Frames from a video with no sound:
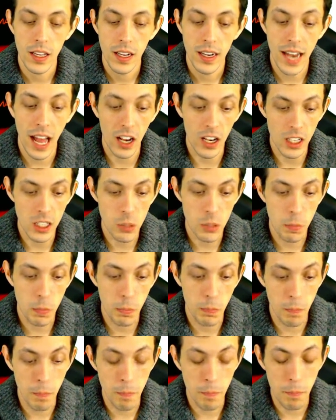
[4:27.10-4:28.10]
Now let's
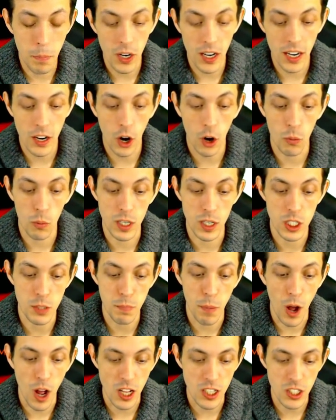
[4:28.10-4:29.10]
put in our
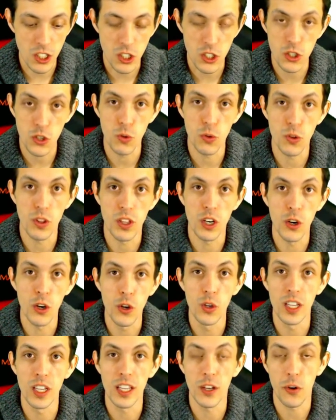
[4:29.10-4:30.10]
response to the
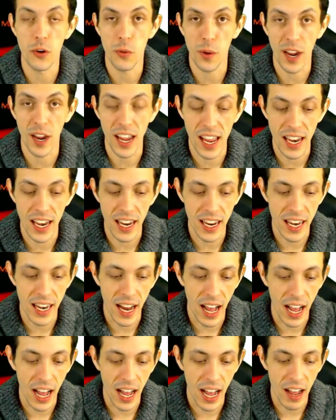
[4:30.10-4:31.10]
newly created uh,